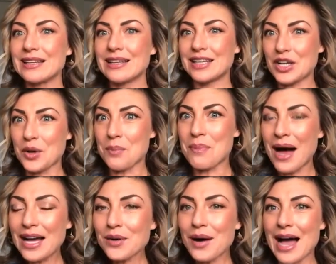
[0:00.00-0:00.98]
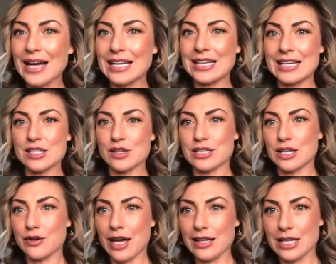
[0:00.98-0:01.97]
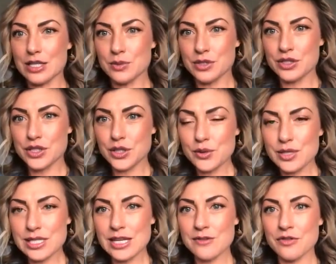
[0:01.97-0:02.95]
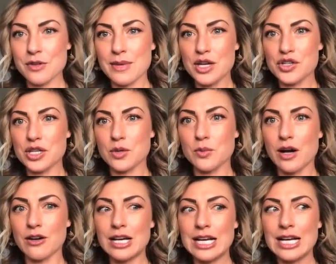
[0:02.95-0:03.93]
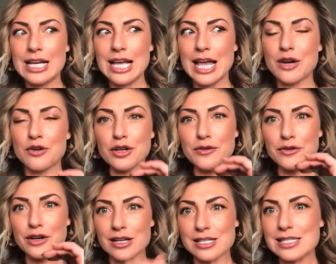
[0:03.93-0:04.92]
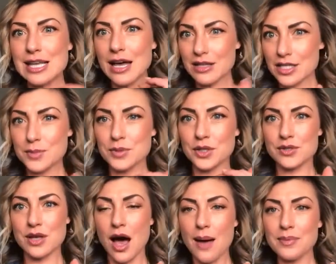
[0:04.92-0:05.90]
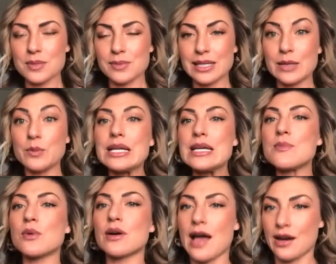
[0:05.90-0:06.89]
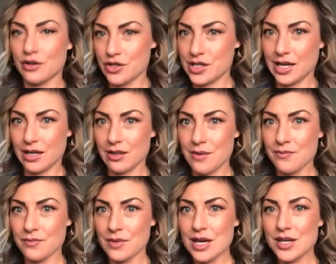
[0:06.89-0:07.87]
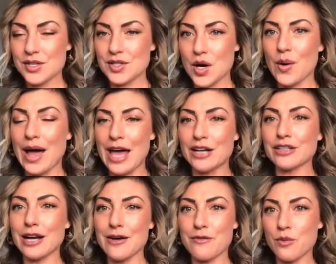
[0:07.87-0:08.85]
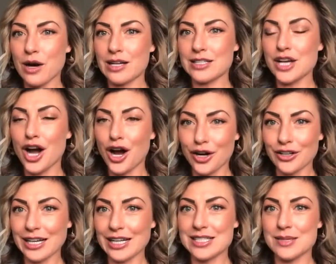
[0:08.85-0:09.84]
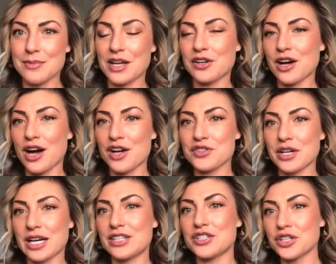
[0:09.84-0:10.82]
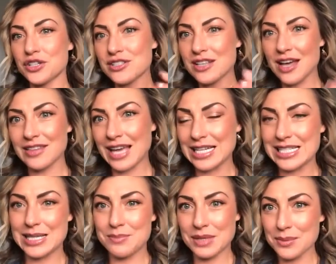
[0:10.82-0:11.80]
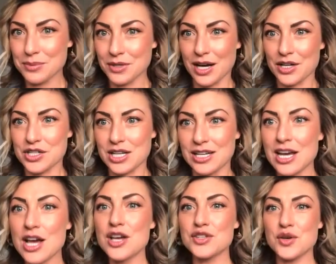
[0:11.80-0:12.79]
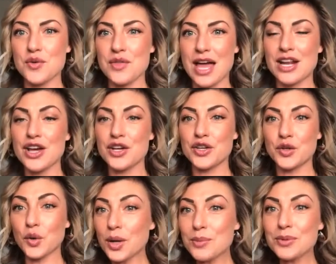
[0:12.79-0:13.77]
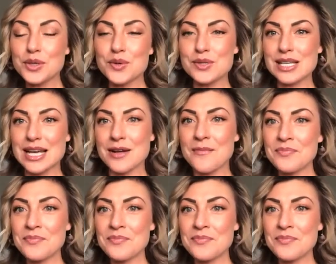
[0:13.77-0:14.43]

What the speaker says: biohacking has looked at, okay, let's reduce inflammation. Well, in order for our cells to produce optimally, we need more energy in them. So NRF1 targets the mitochondria and turns on the ATP production so that you're producing